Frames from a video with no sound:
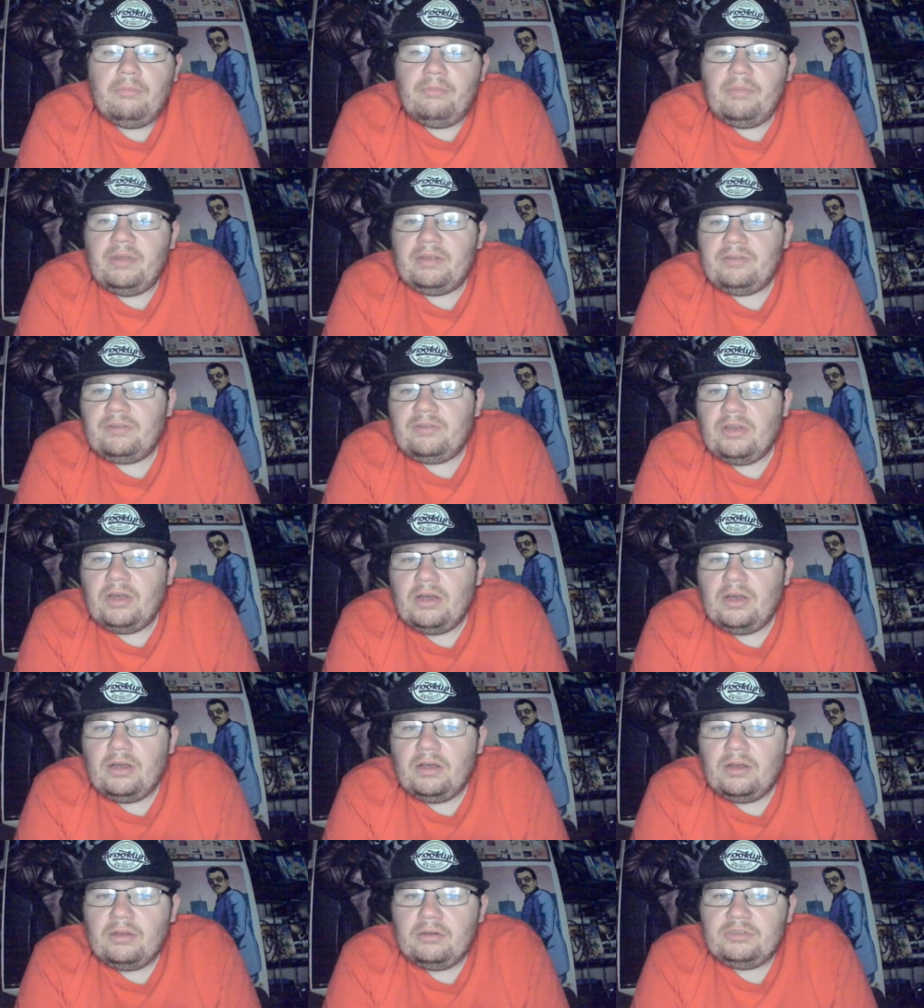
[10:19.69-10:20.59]

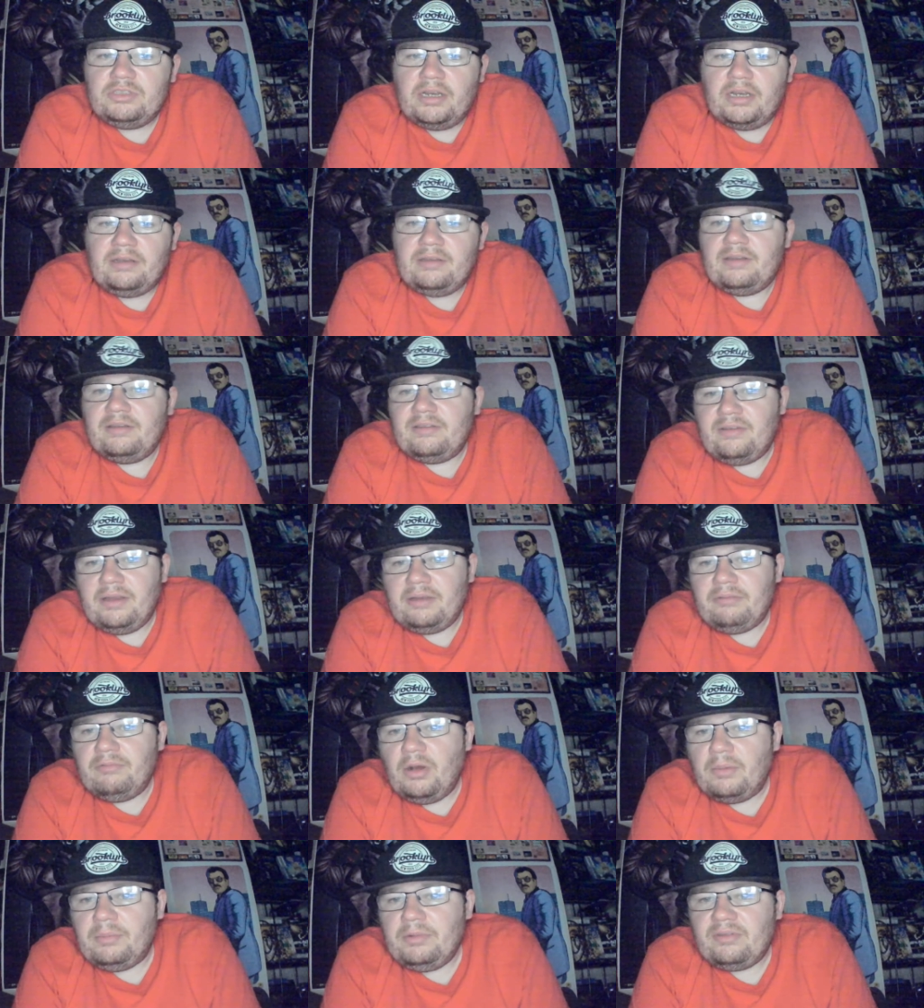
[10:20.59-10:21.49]
Mr. Jake the Snake
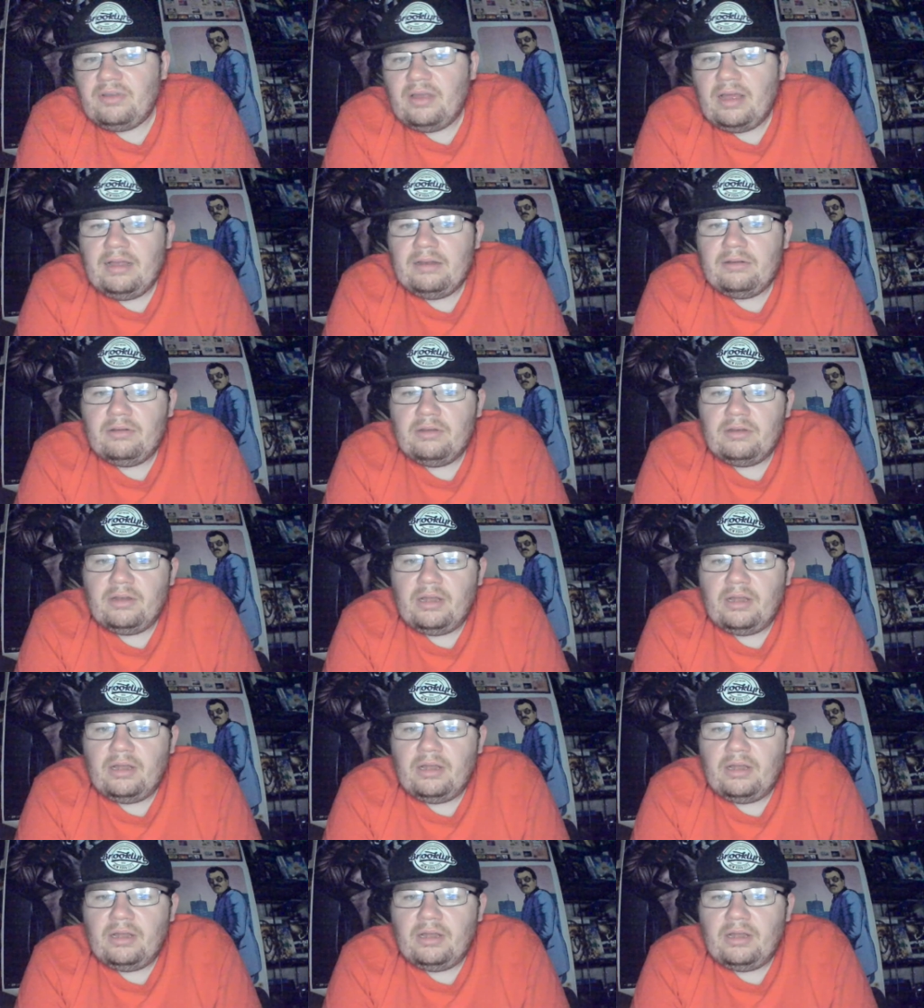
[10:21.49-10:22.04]
Roberts and